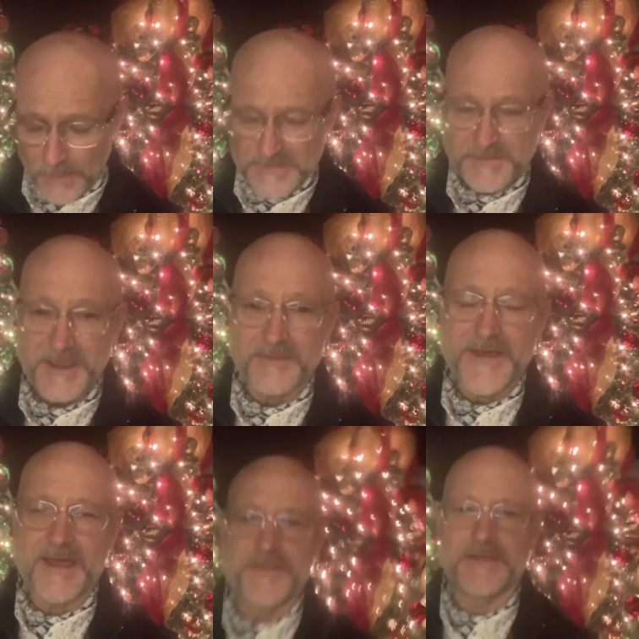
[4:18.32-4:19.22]
speaking
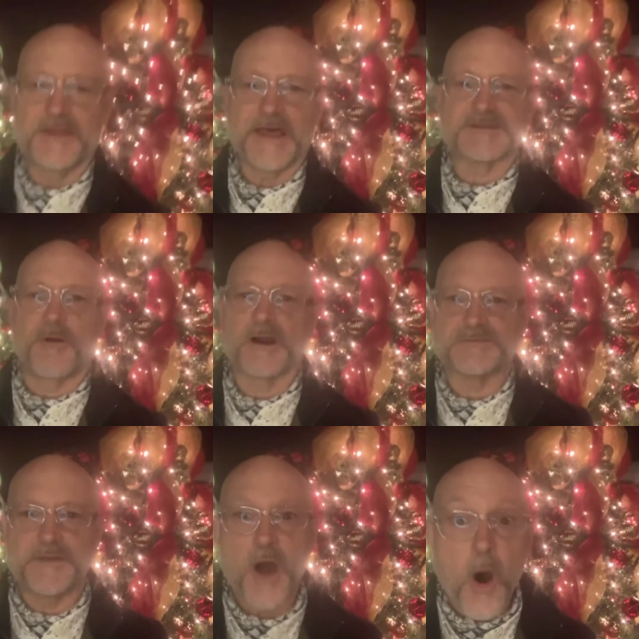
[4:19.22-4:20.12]
that, and then the next part is,
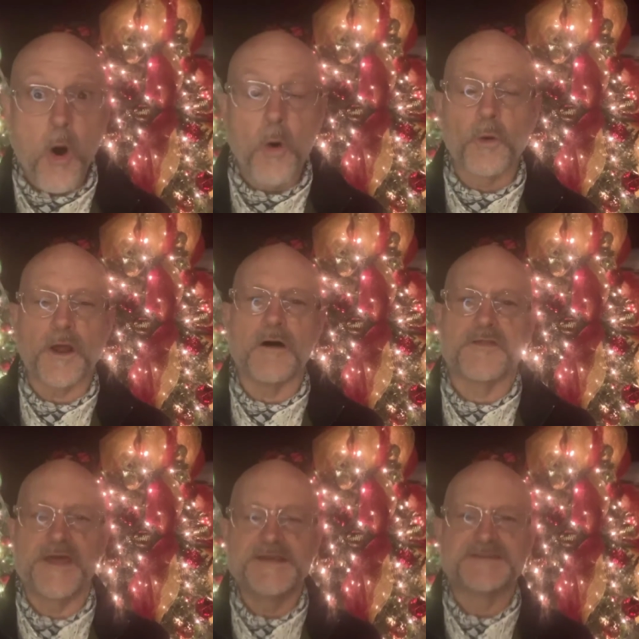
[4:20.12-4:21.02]
behold, all
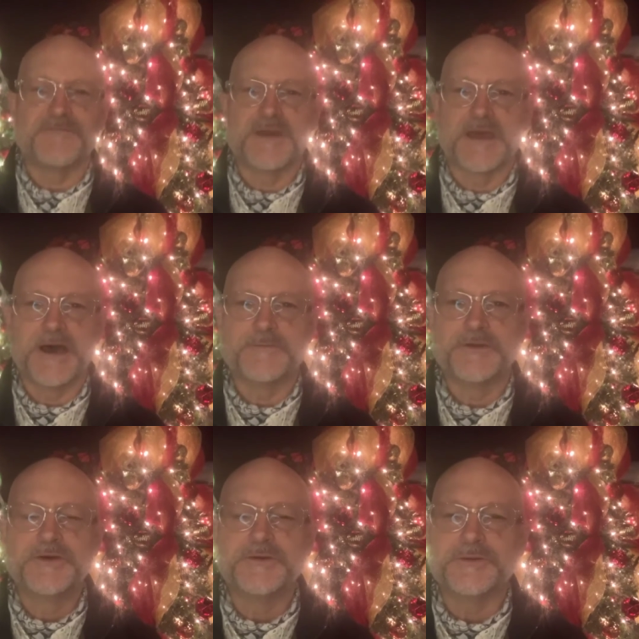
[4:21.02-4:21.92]
things have become
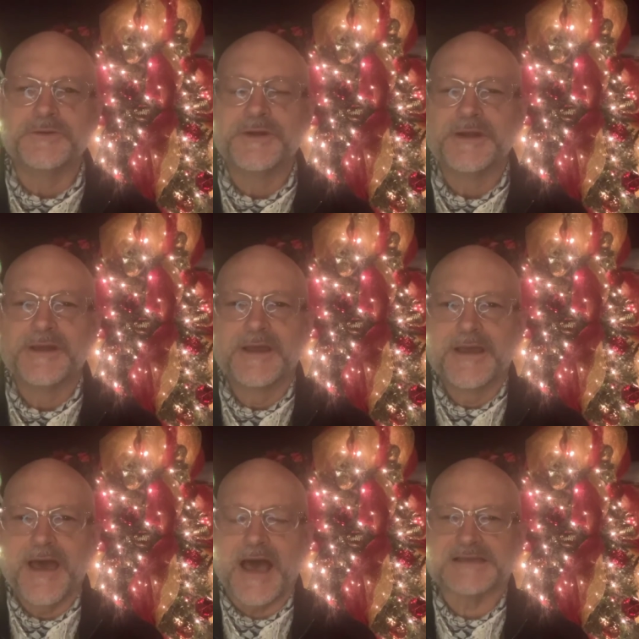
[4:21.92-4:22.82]
new.
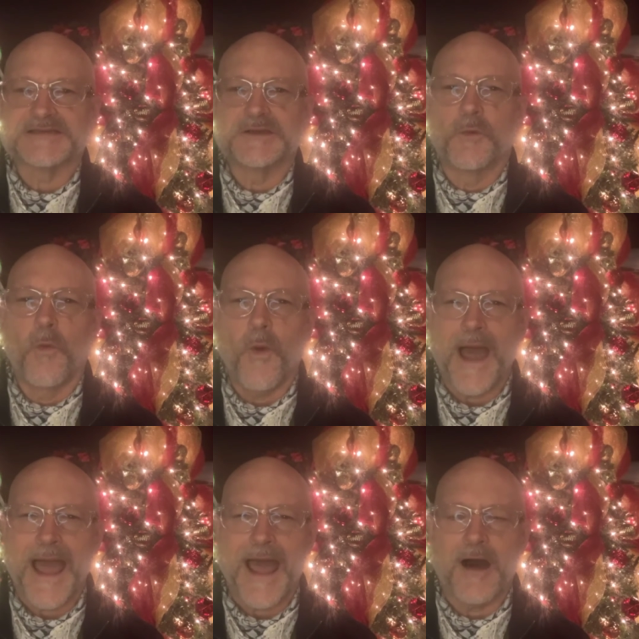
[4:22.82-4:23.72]
I said,
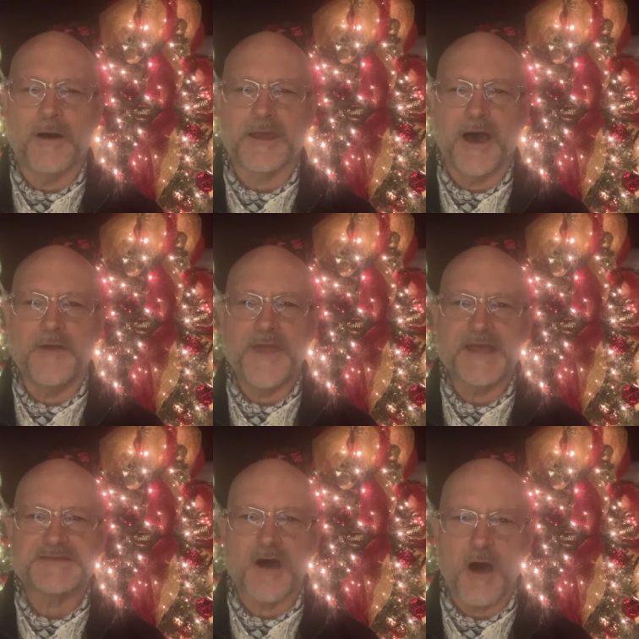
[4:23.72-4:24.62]
wow, God,
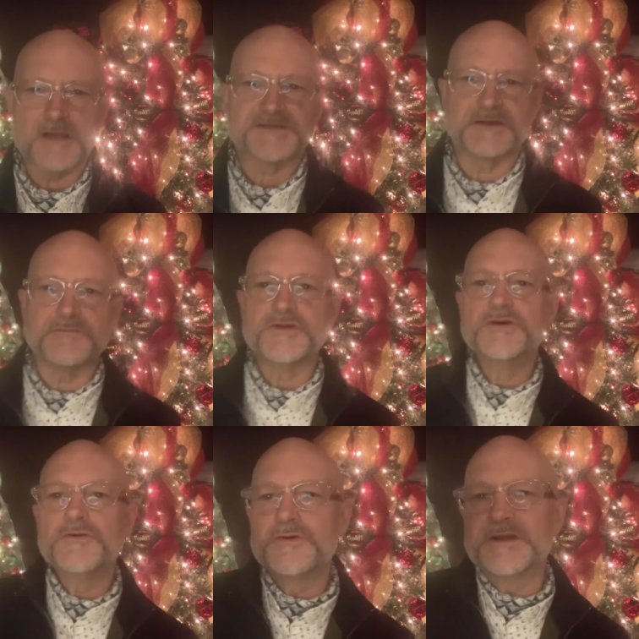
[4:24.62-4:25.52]
that's awesome.
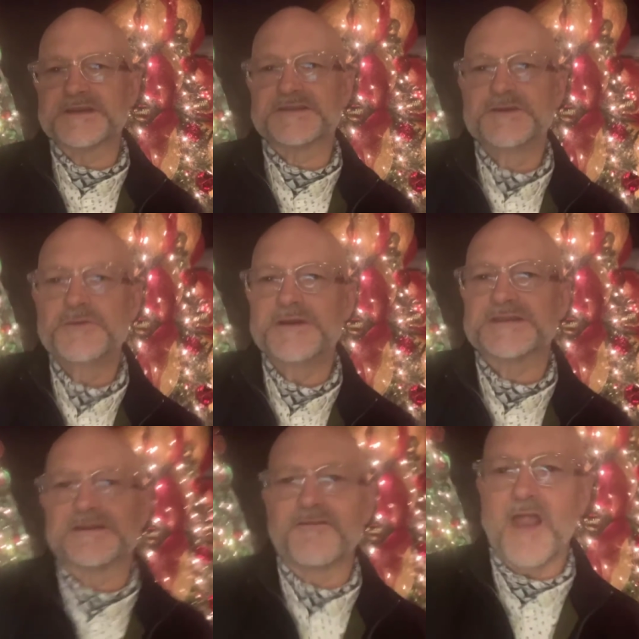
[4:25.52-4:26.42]
Newness, newness
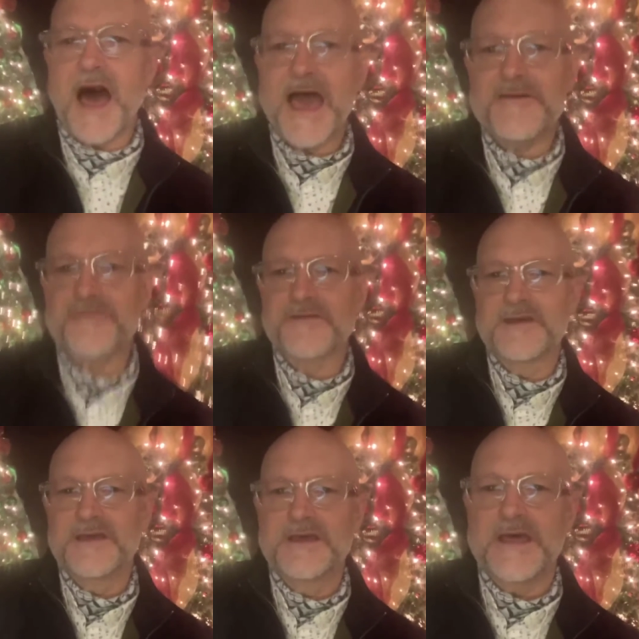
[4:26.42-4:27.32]
of life.
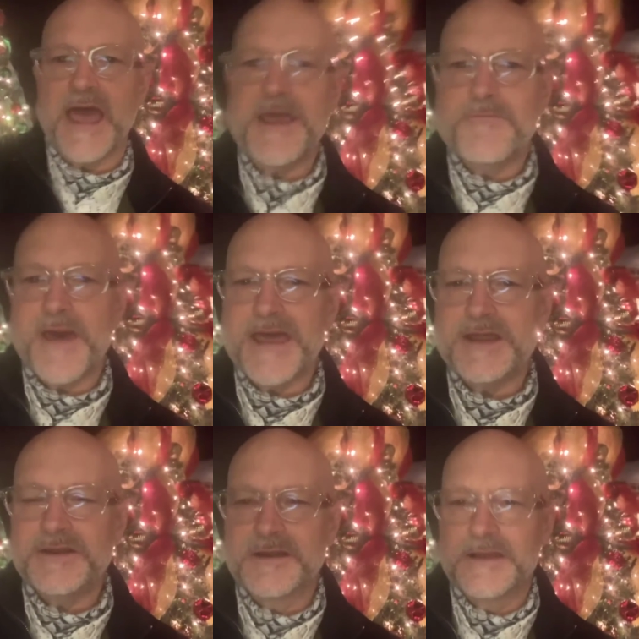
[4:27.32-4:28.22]

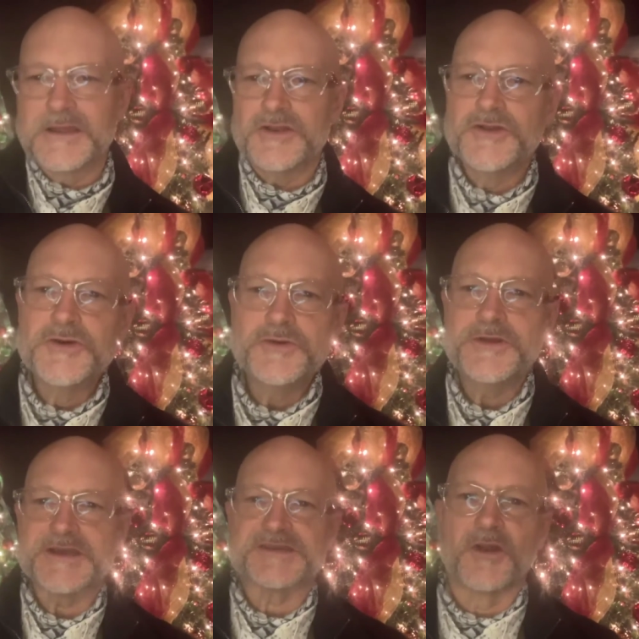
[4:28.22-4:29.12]
Amen.
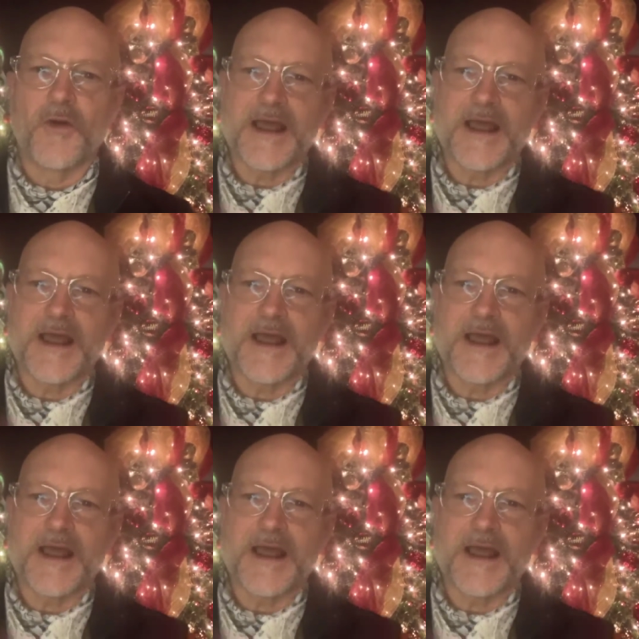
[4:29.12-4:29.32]
Newness, Lord. I